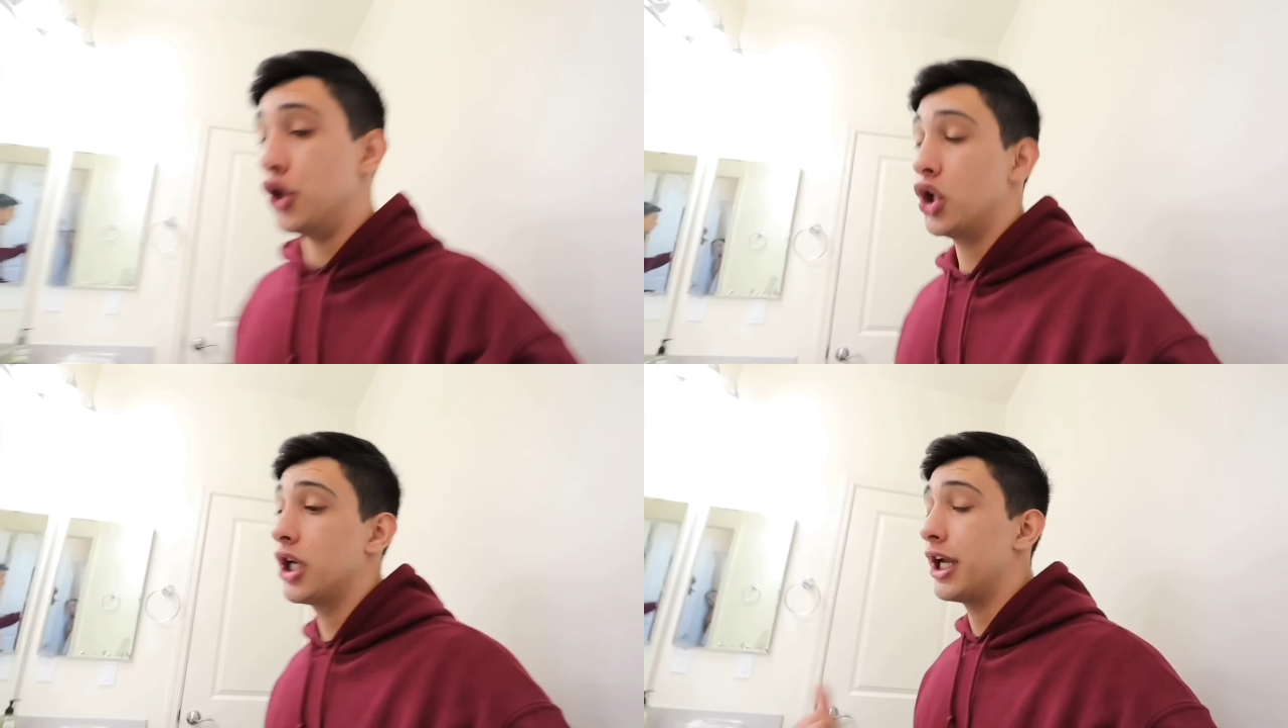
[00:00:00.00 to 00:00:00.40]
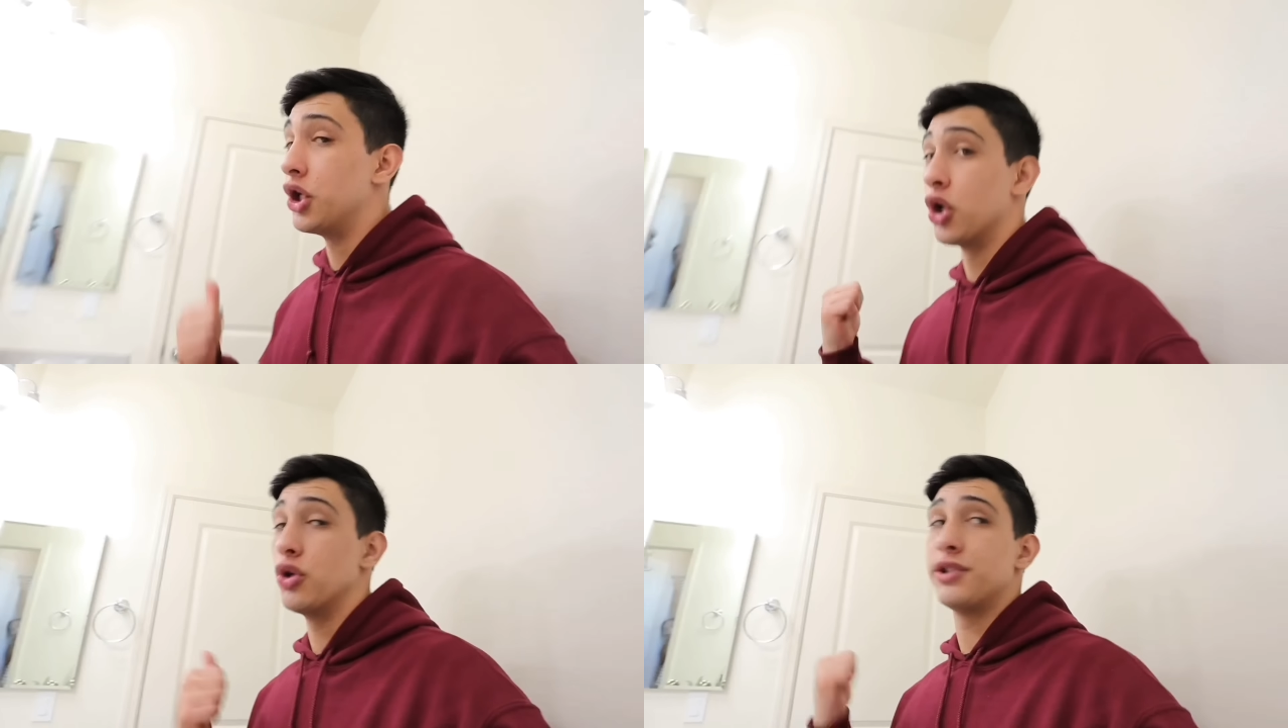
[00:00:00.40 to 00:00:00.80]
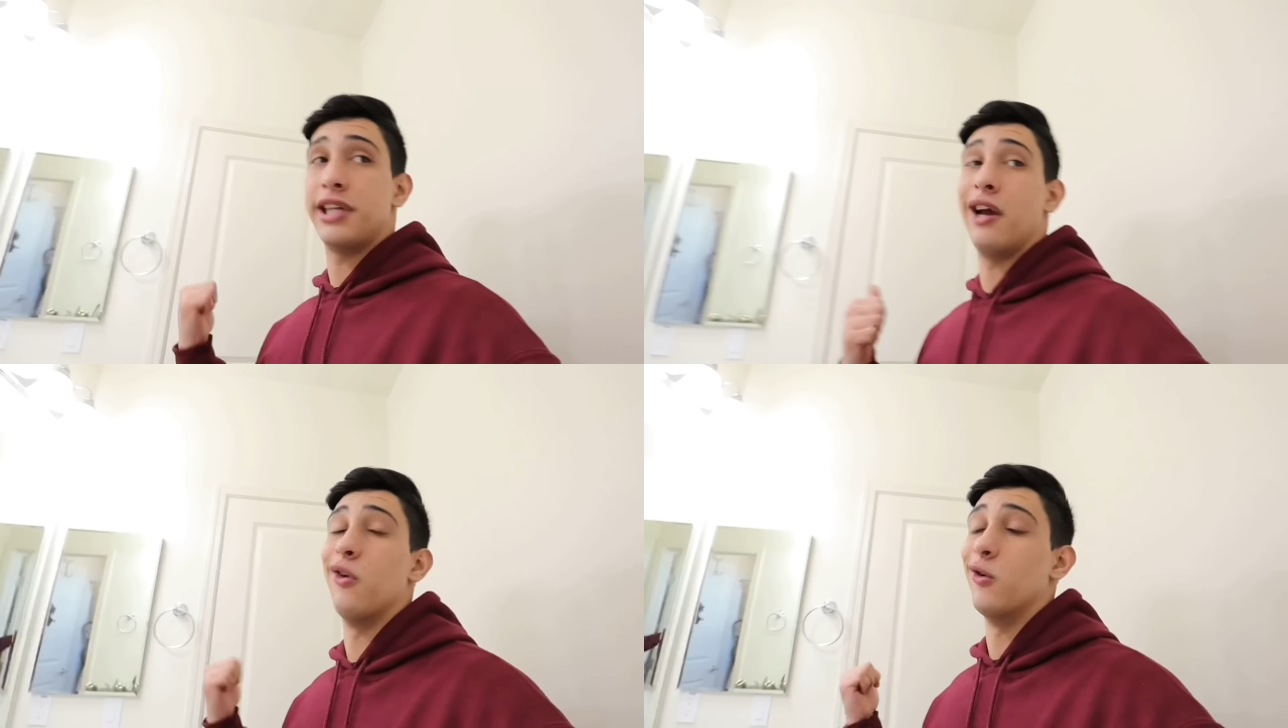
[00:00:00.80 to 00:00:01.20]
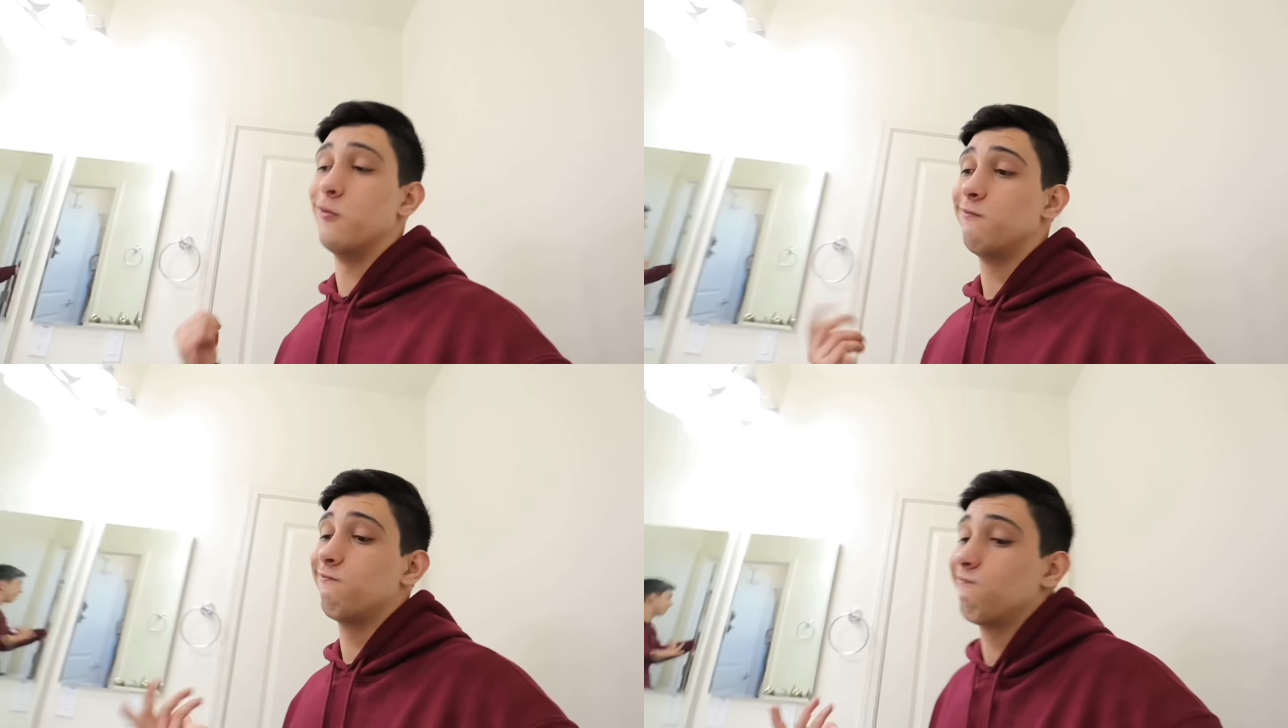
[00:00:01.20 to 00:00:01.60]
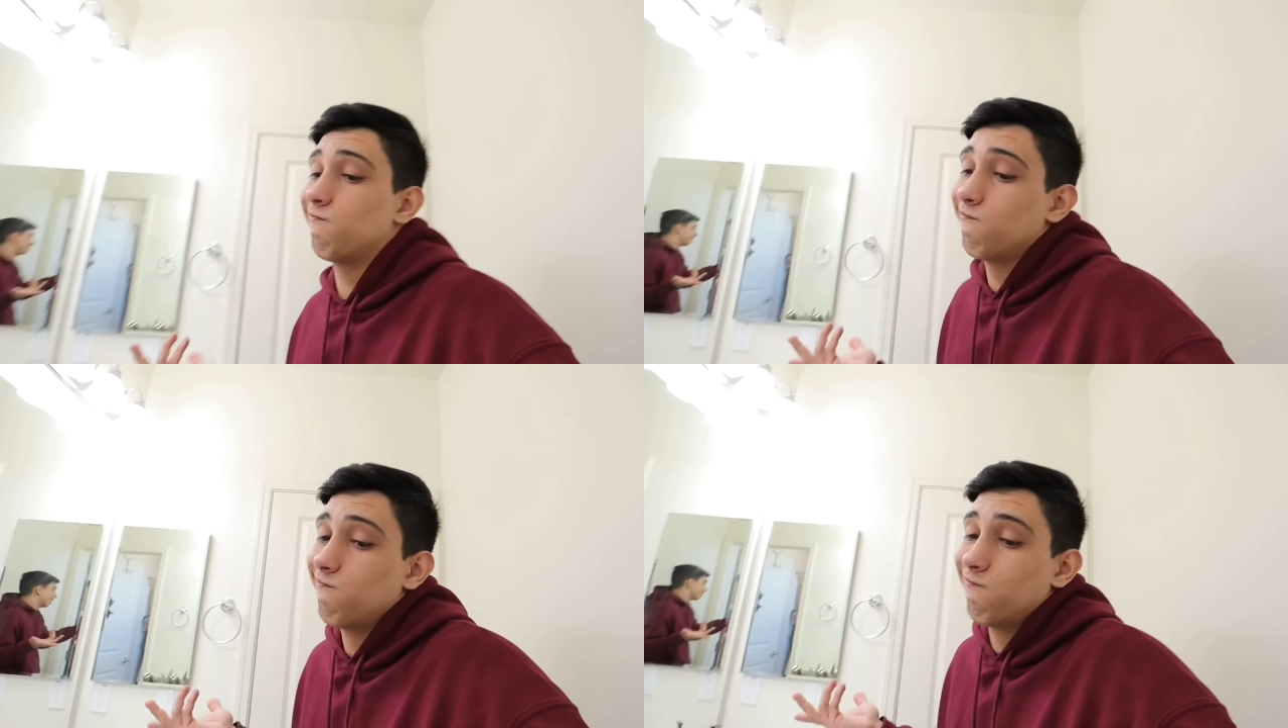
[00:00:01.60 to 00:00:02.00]
You can get your own towel. Babe,
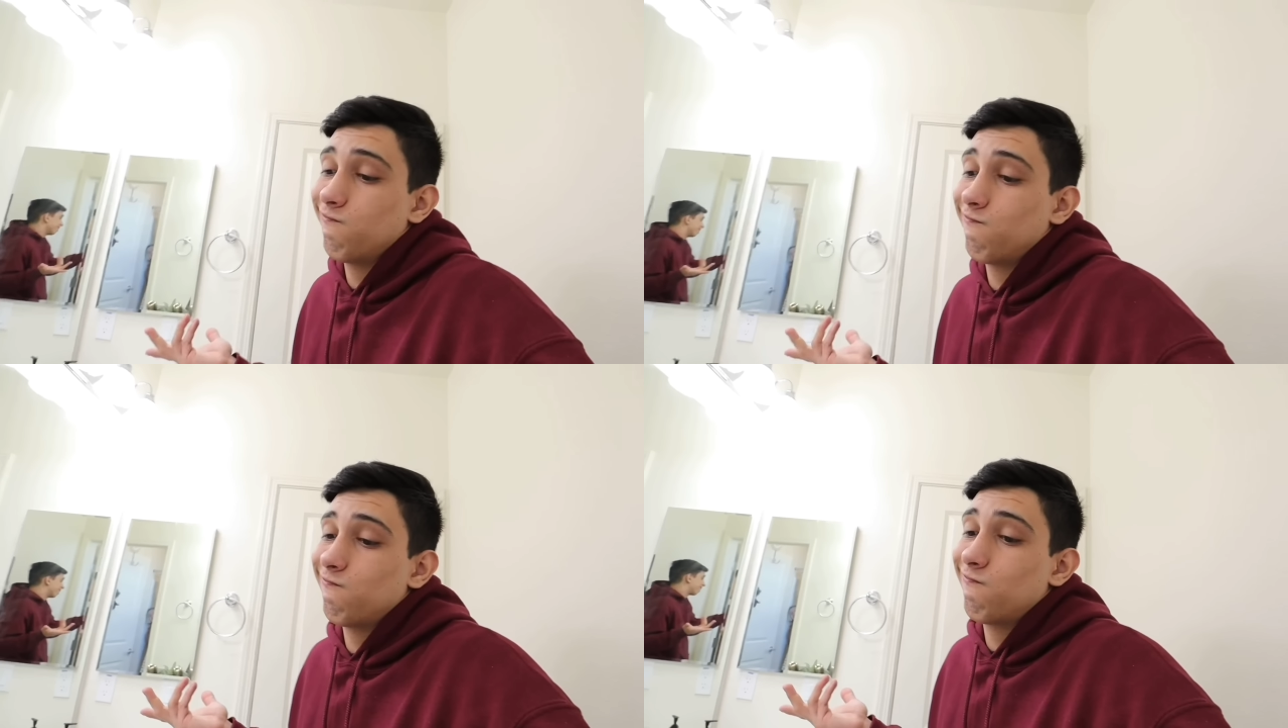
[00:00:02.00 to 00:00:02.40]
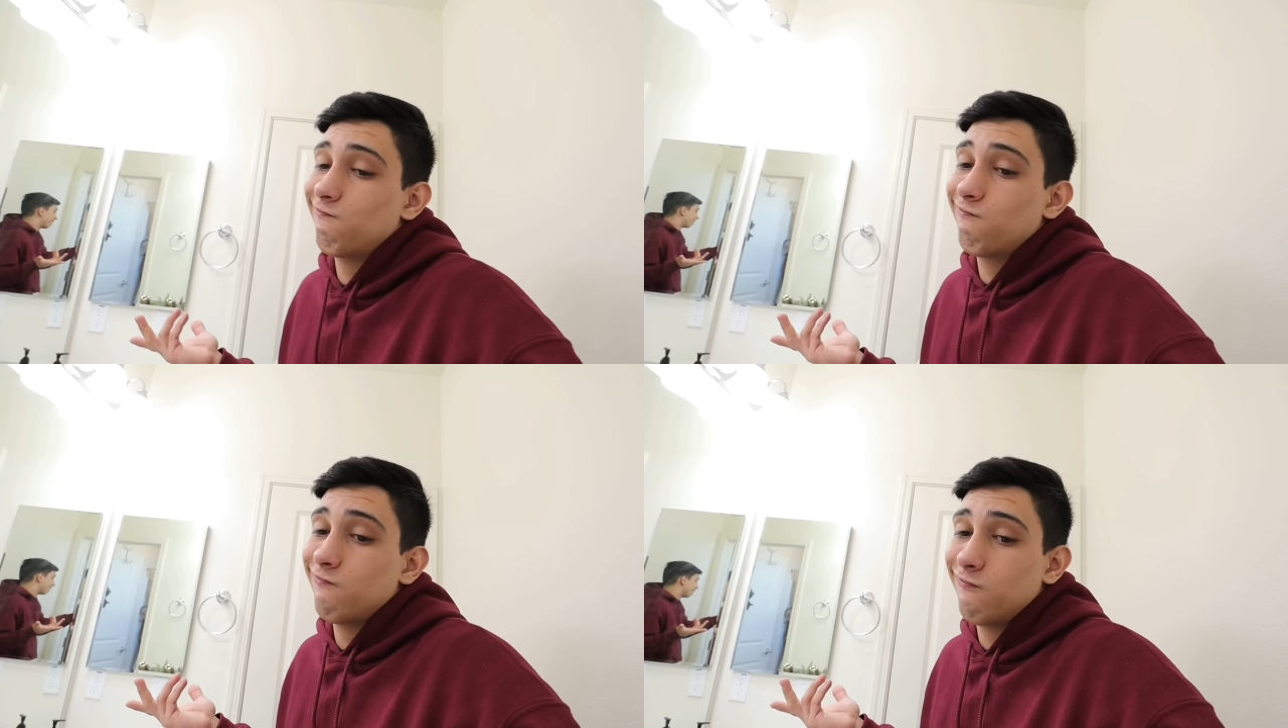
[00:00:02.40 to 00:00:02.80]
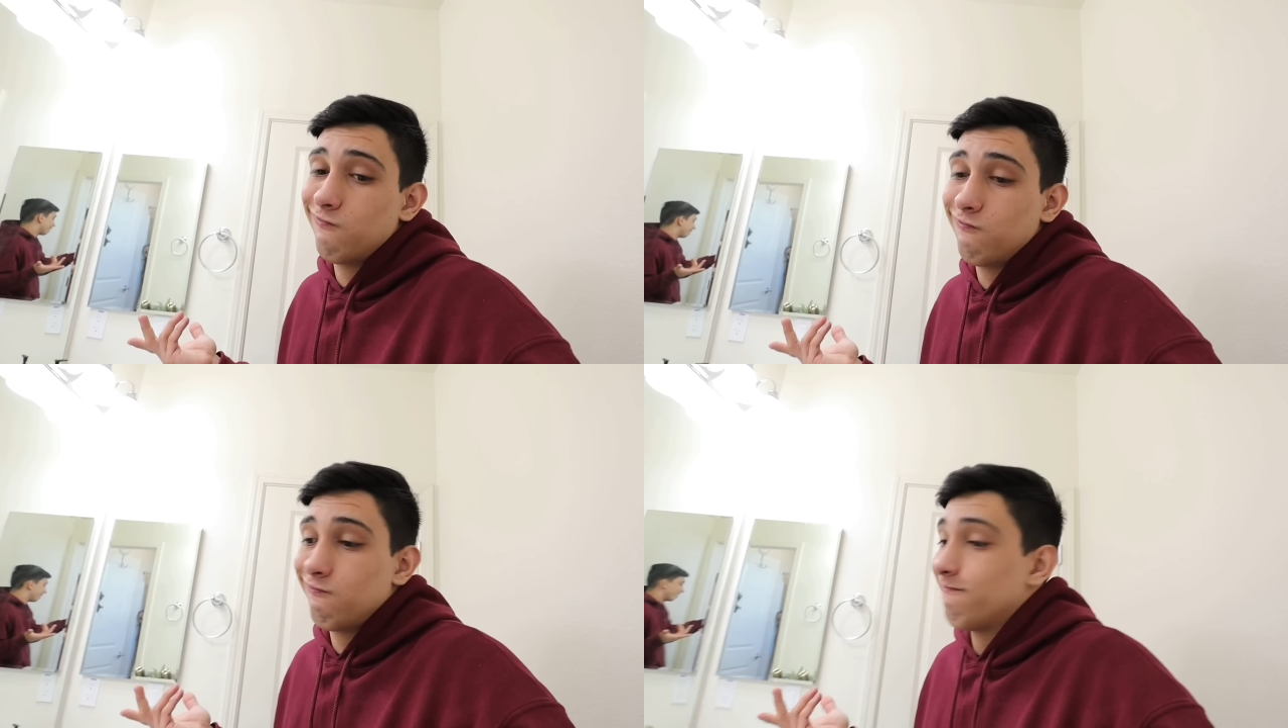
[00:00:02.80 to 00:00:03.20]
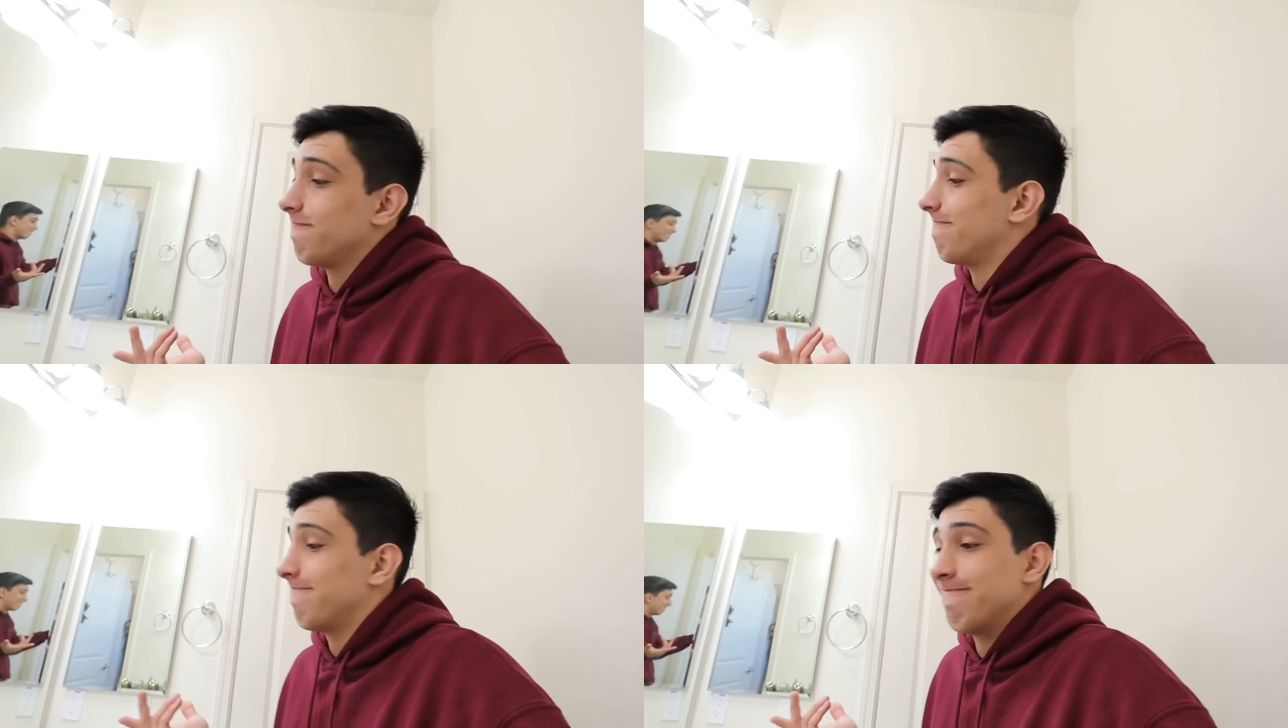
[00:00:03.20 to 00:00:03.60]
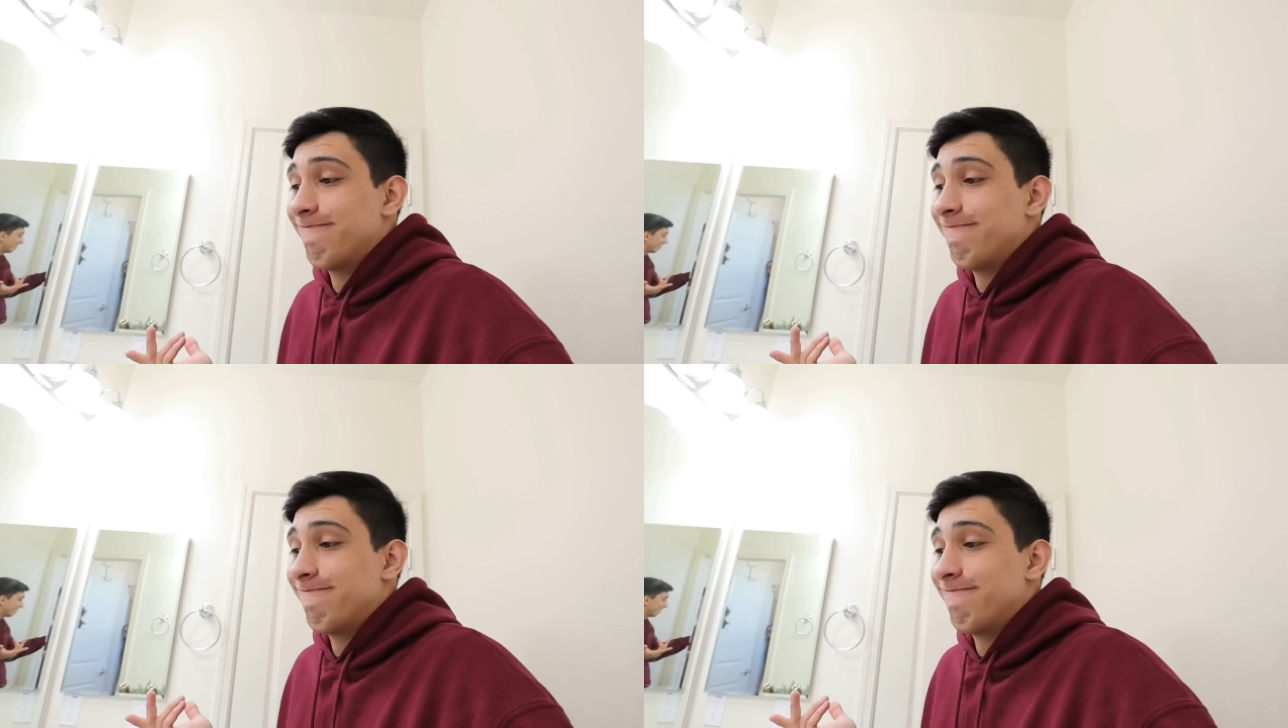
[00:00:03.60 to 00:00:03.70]
I need you to get me a towel.